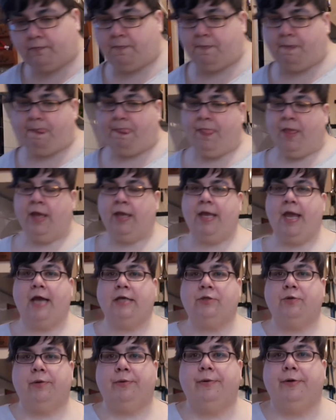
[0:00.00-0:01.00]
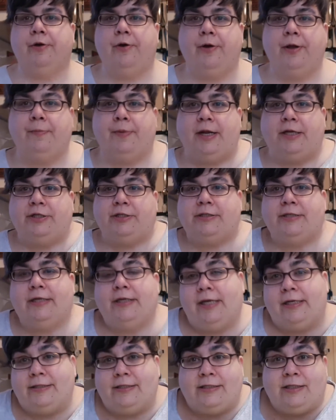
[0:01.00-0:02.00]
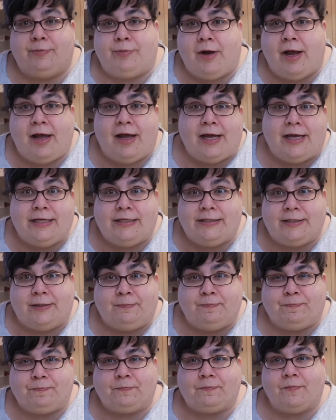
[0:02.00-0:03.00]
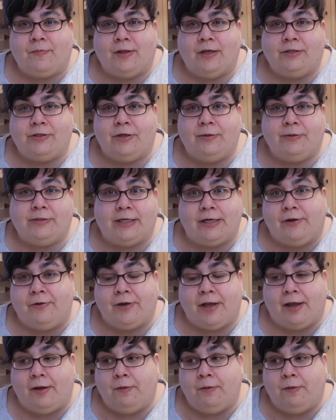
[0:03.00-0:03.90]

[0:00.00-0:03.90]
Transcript: He asked where we were going, but I just said, it's a surprise. So he was like, okay.